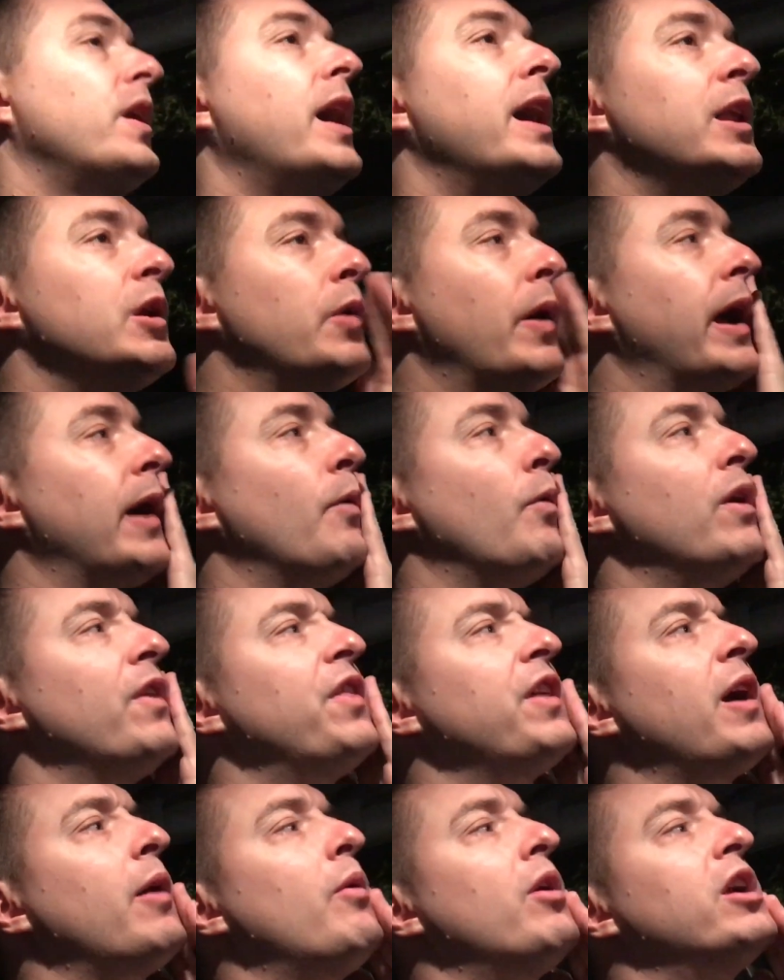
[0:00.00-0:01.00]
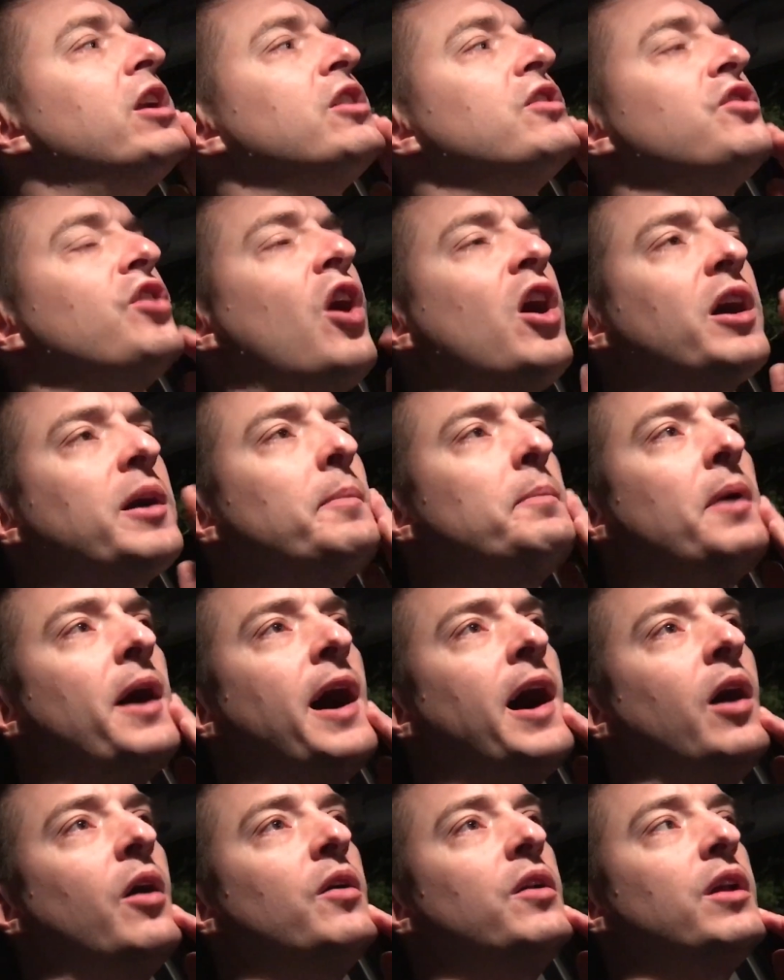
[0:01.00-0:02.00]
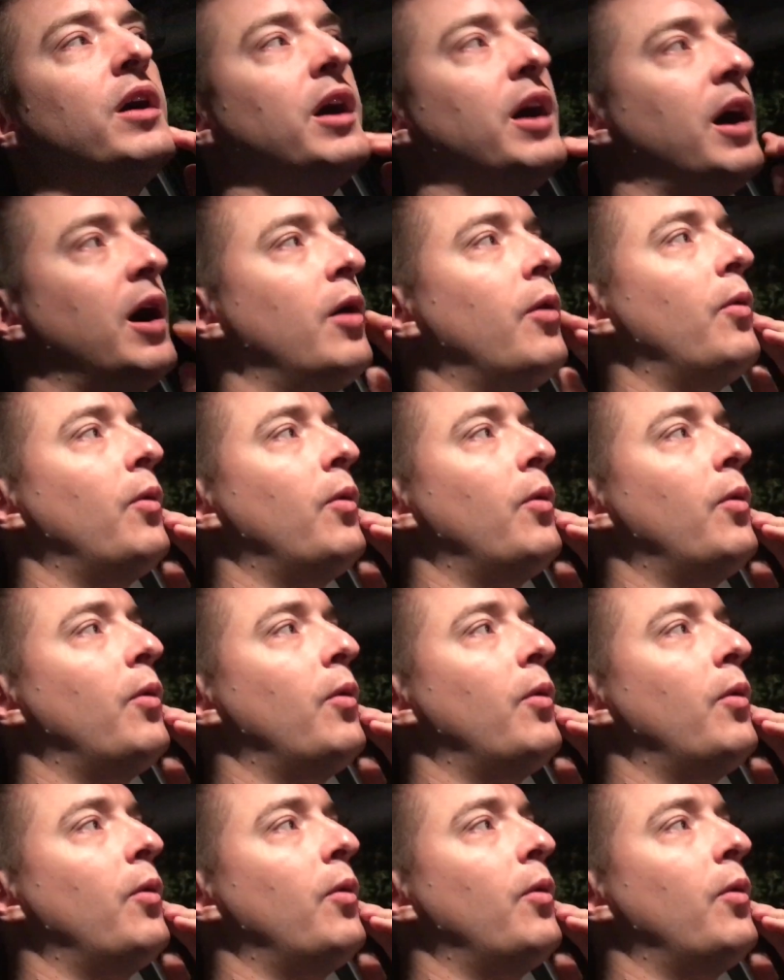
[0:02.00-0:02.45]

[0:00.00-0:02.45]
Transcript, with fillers: Anyway, one thing I wanted to talk about uh,